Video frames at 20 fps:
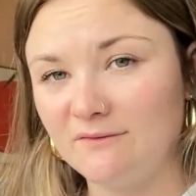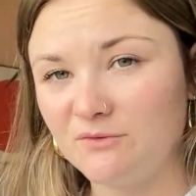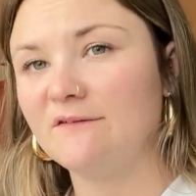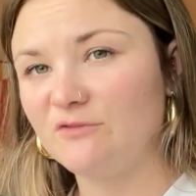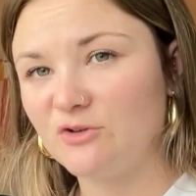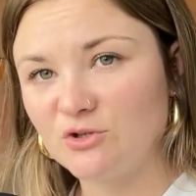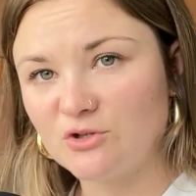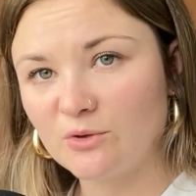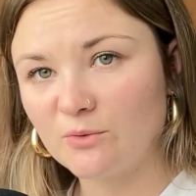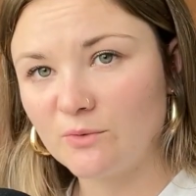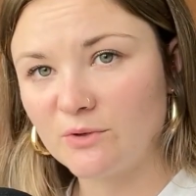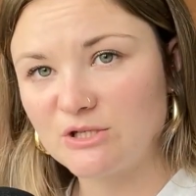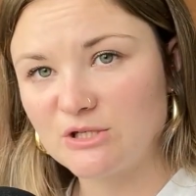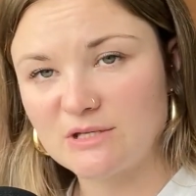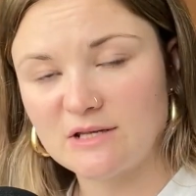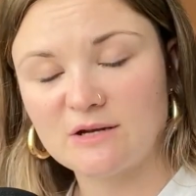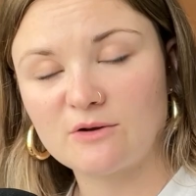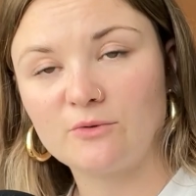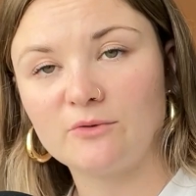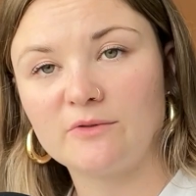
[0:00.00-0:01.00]
If you don't
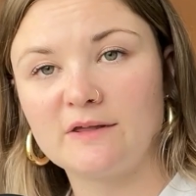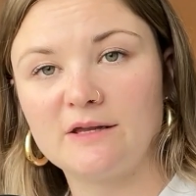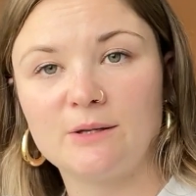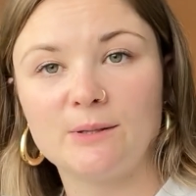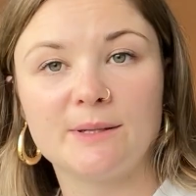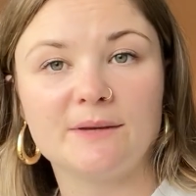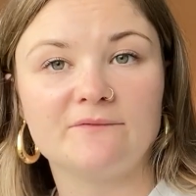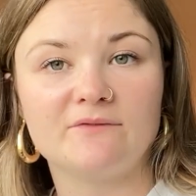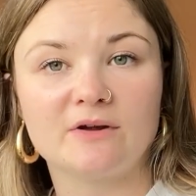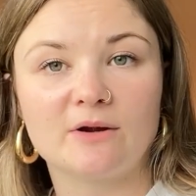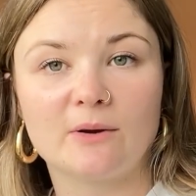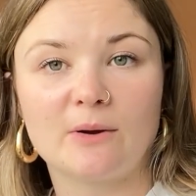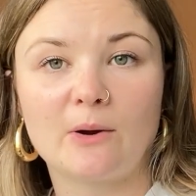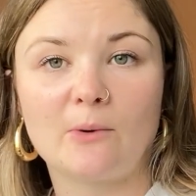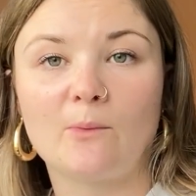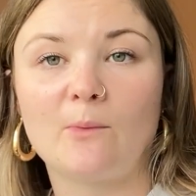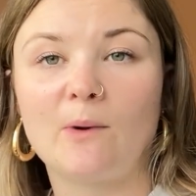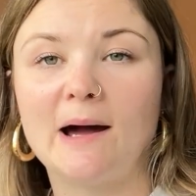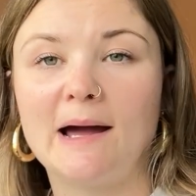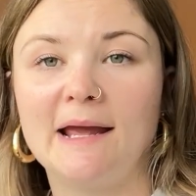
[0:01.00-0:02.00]
reach that goal, then you can figure
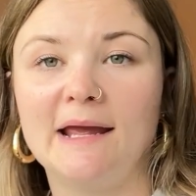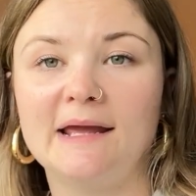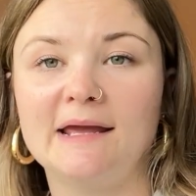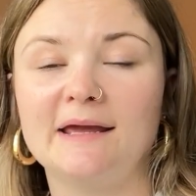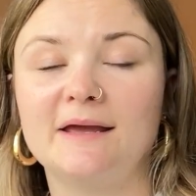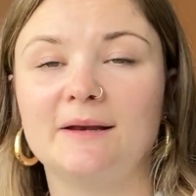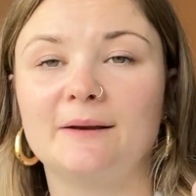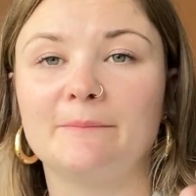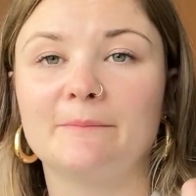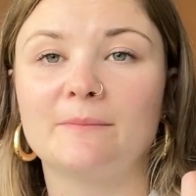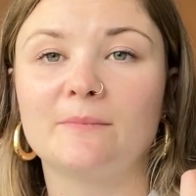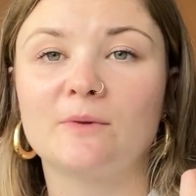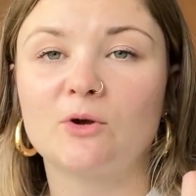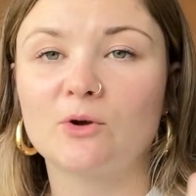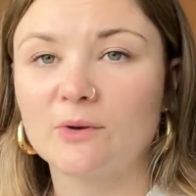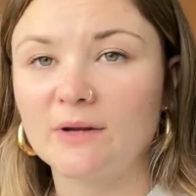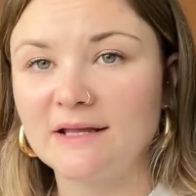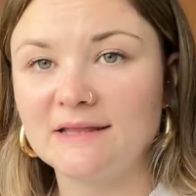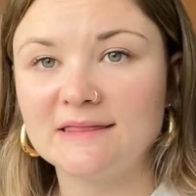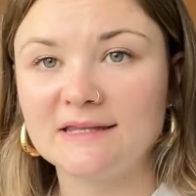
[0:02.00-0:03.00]
out why and
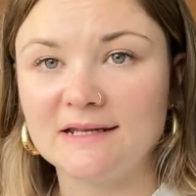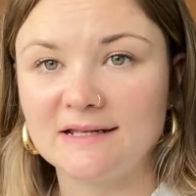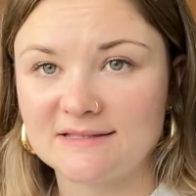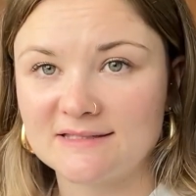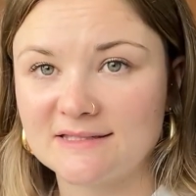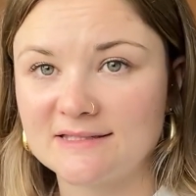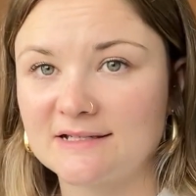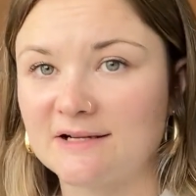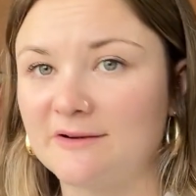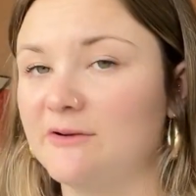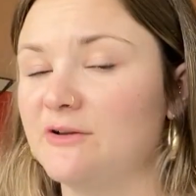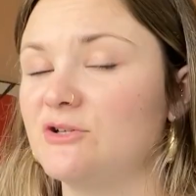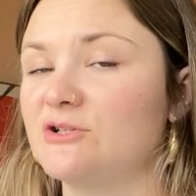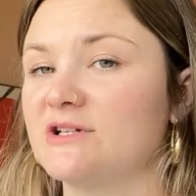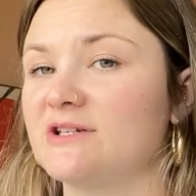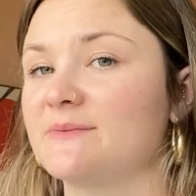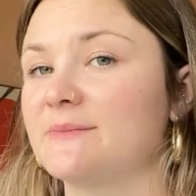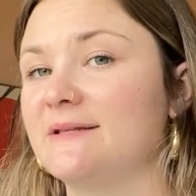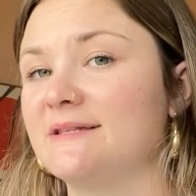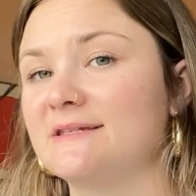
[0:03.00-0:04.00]
create the necessary
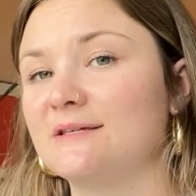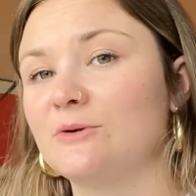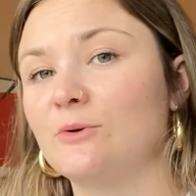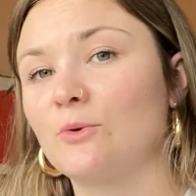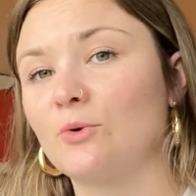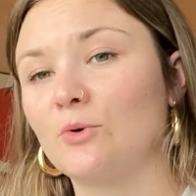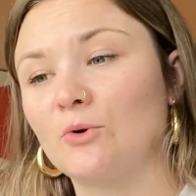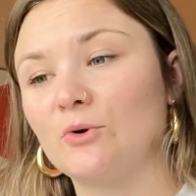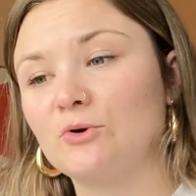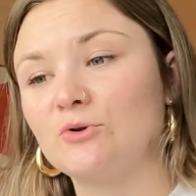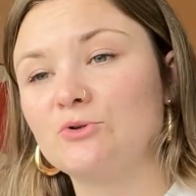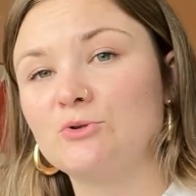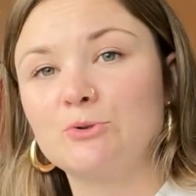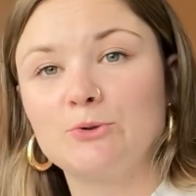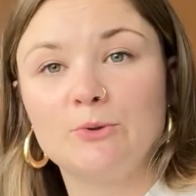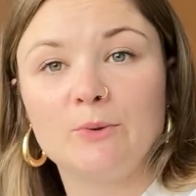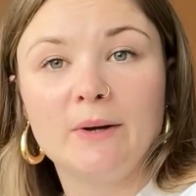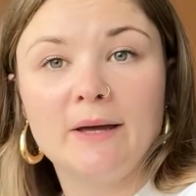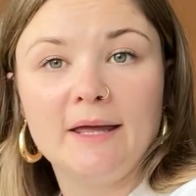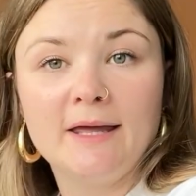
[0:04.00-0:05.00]
adjustments in order
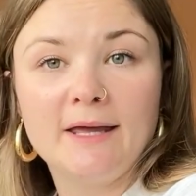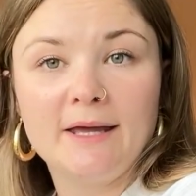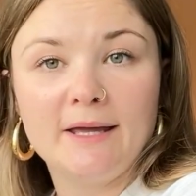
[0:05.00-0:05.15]
to